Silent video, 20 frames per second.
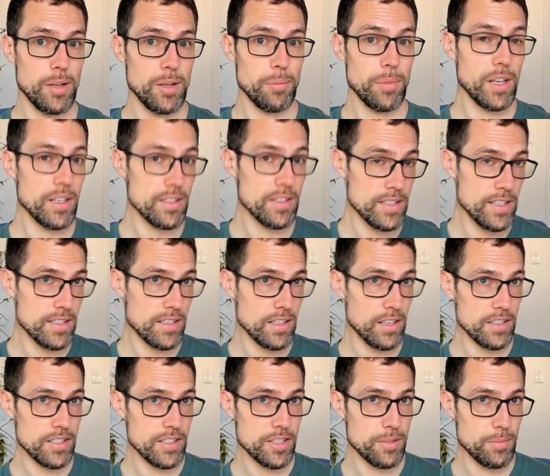because these
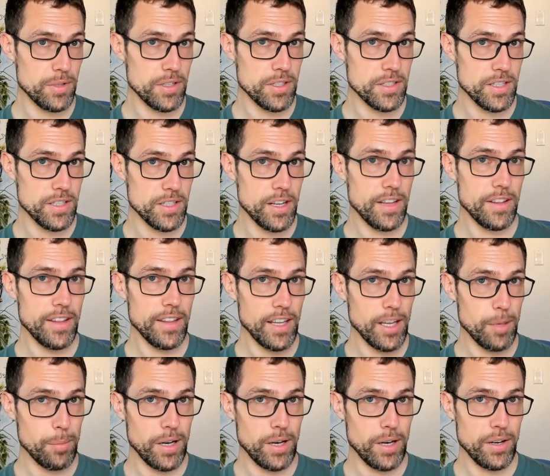customers,
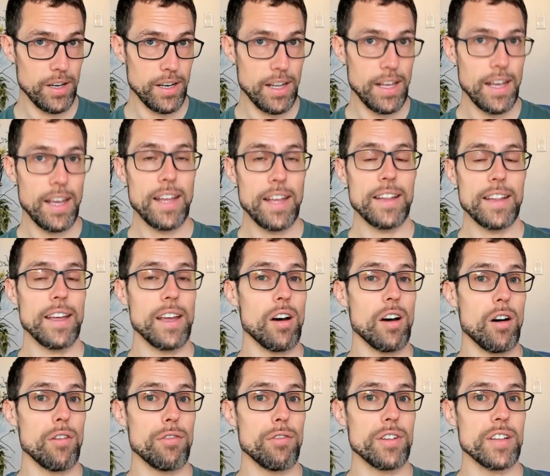think about it, they
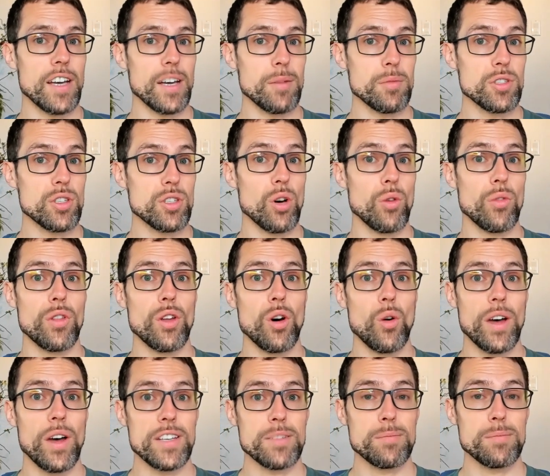oftentimes don't
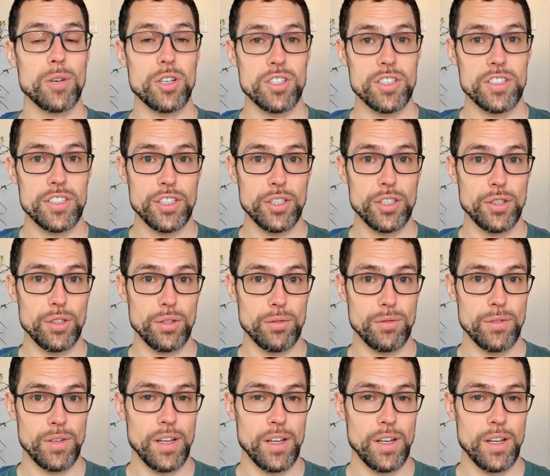know as much as you do.